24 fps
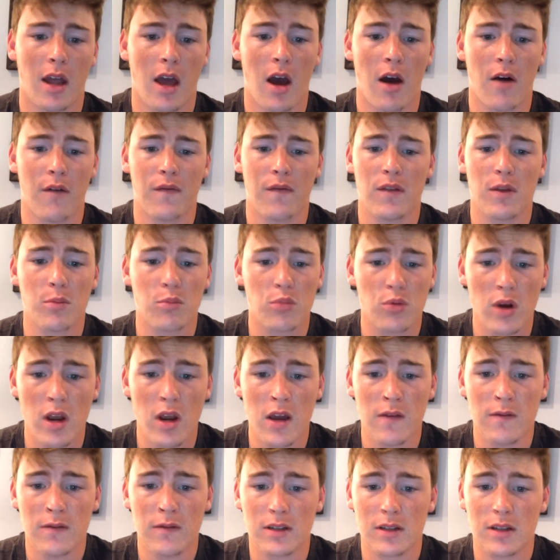Now for the
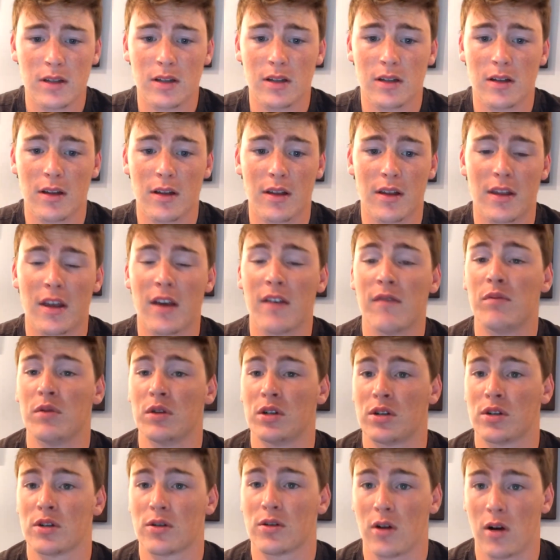Braves, they've
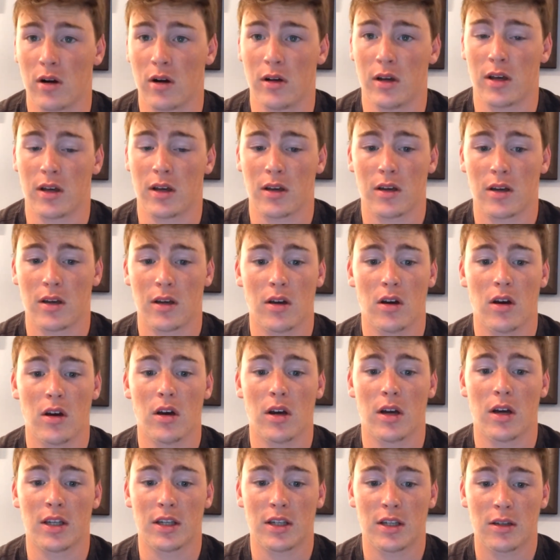been struggling.
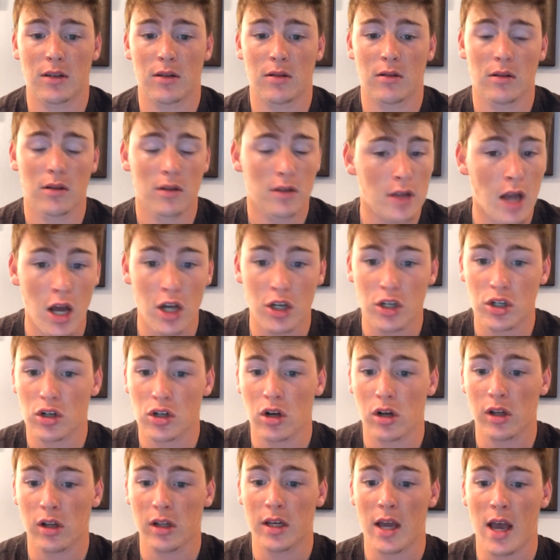Ex not
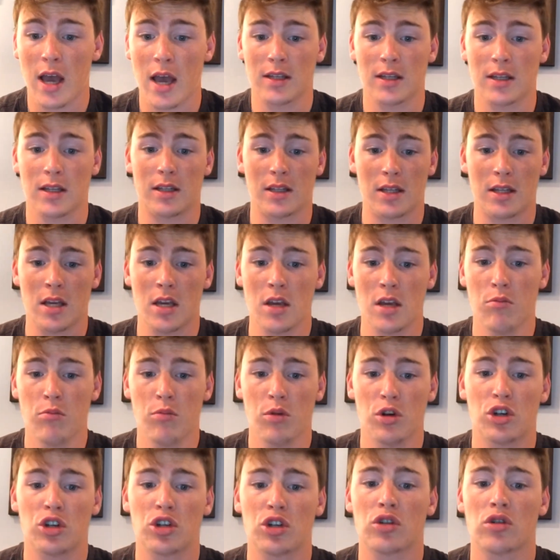struggling as a team,
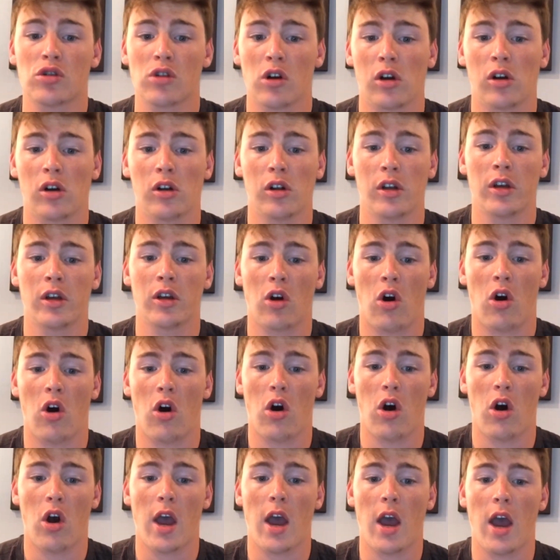but struggling
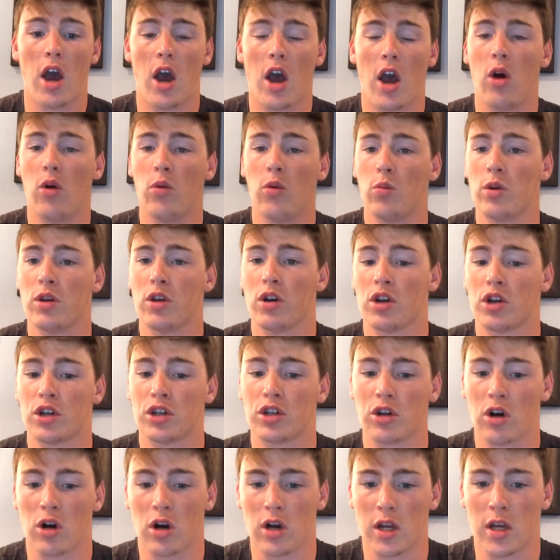with their
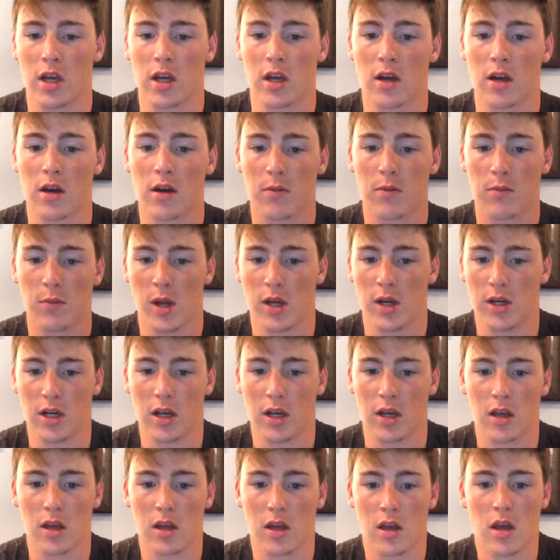starting
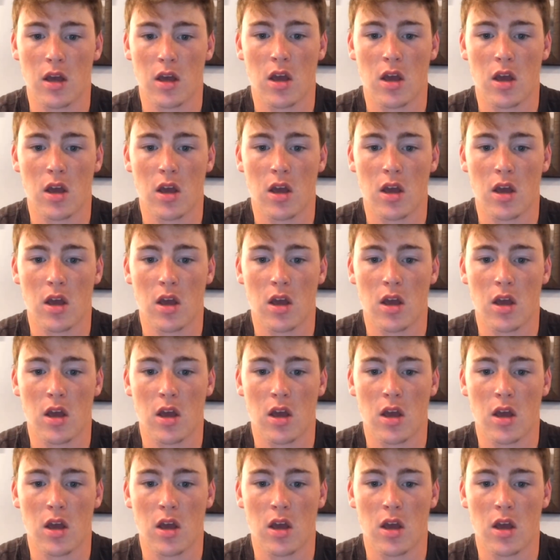pitching.